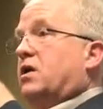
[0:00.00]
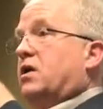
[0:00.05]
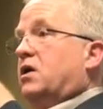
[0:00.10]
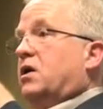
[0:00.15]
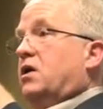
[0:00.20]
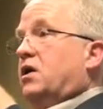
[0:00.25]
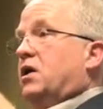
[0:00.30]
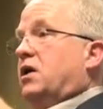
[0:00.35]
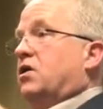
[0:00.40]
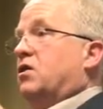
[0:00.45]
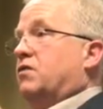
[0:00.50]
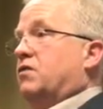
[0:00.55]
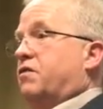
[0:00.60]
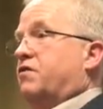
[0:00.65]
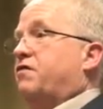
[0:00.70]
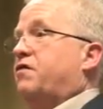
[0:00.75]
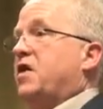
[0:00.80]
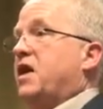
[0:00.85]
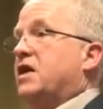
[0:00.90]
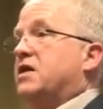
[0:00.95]
Either the
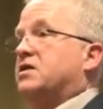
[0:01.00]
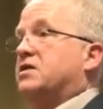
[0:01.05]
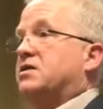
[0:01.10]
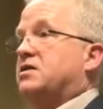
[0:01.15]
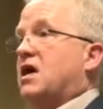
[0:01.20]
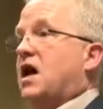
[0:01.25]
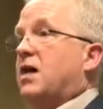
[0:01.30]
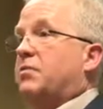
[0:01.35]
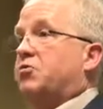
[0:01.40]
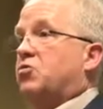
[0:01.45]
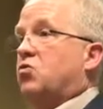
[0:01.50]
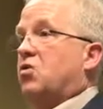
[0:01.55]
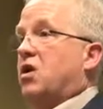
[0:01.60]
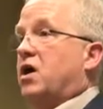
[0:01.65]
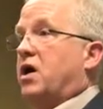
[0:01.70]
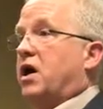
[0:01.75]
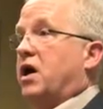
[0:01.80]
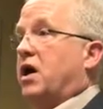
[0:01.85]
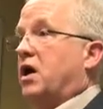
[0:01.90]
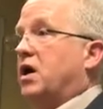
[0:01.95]
fan has stopped
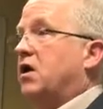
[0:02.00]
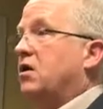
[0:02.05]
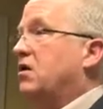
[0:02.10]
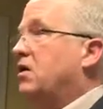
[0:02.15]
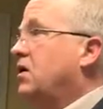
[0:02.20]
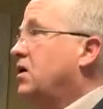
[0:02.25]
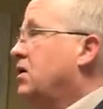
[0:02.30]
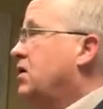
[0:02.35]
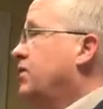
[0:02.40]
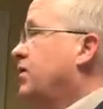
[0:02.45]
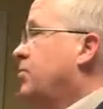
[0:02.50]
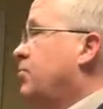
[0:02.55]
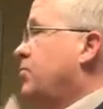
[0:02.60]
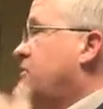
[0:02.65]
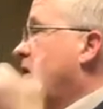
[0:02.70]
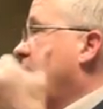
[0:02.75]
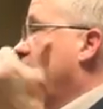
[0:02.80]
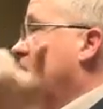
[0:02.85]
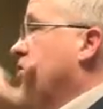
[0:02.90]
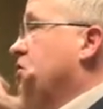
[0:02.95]
running, the
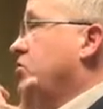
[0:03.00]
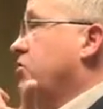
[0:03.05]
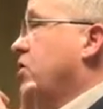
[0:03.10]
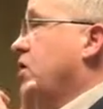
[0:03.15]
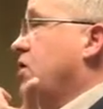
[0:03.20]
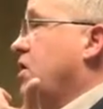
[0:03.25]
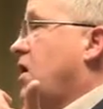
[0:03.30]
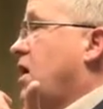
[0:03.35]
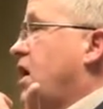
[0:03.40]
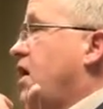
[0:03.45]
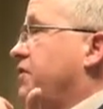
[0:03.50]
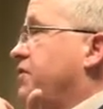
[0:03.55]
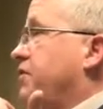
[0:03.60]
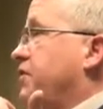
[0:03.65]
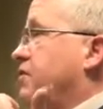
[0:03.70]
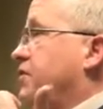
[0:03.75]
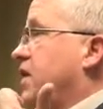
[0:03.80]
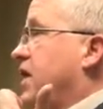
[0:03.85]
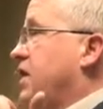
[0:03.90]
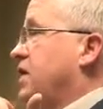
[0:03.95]
breaker shut off, the
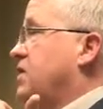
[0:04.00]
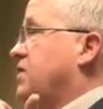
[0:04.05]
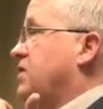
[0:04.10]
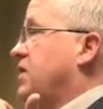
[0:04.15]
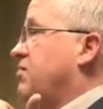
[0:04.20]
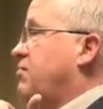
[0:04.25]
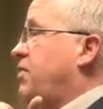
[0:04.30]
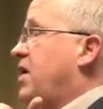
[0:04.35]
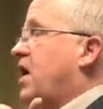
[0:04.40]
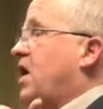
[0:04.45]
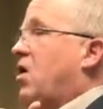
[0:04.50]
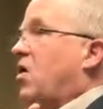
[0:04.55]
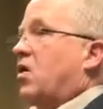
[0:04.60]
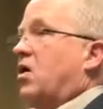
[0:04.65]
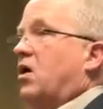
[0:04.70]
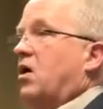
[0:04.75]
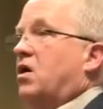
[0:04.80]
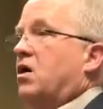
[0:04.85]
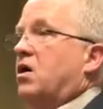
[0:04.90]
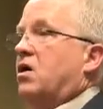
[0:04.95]
fan doesn't have
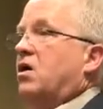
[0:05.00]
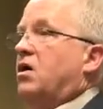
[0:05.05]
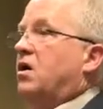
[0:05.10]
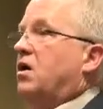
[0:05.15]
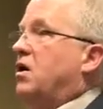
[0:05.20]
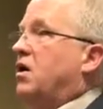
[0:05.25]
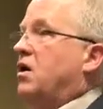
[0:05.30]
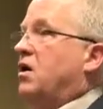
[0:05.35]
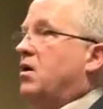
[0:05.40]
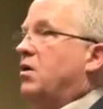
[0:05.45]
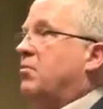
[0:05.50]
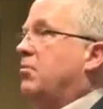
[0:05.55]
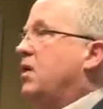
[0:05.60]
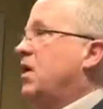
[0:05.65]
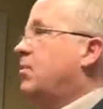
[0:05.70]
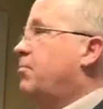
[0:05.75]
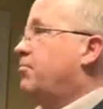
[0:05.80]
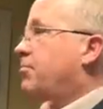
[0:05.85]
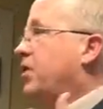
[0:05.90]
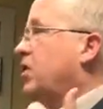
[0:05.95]
power, a
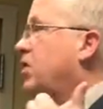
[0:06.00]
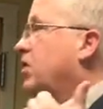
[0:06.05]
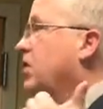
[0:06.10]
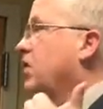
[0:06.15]
bird